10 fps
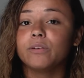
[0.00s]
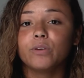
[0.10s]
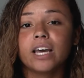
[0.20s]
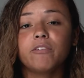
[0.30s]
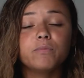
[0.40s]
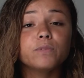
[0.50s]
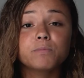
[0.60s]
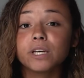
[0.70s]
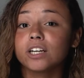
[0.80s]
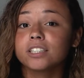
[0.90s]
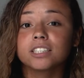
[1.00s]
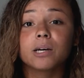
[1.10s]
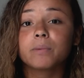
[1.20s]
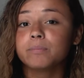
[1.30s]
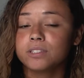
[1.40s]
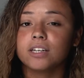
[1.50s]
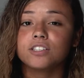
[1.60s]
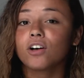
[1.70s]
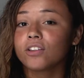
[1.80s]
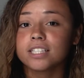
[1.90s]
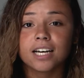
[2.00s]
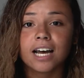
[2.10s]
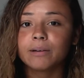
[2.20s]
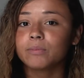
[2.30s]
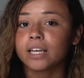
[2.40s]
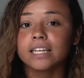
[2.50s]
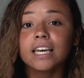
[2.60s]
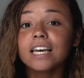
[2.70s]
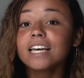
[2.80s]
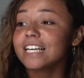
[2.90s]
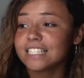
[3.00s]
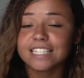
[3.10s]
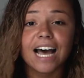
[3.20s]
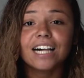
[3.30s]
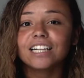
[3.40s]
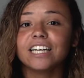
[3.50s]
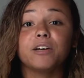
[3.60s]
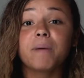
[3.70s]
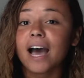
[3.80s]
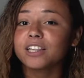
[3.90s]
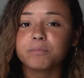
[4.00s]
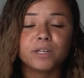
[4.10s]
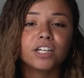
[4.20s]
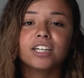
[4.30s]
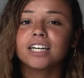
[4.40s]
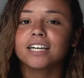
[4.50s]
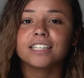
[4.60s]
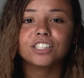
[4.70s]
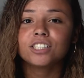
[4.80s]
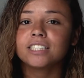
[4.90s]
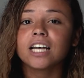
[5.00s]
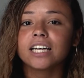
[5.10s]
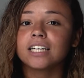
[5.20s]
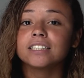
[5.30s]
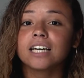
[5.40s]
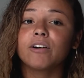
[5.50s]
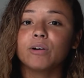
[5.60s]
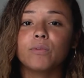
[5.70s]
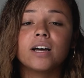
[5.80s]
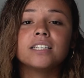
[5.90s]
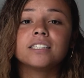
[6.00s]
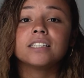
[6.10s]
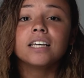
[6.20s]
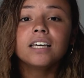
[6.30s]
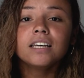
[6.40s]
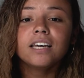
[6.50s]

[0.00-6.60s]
And we have speakers come up to us all the time, like Sally, Pat Lipira, just telling us how it was and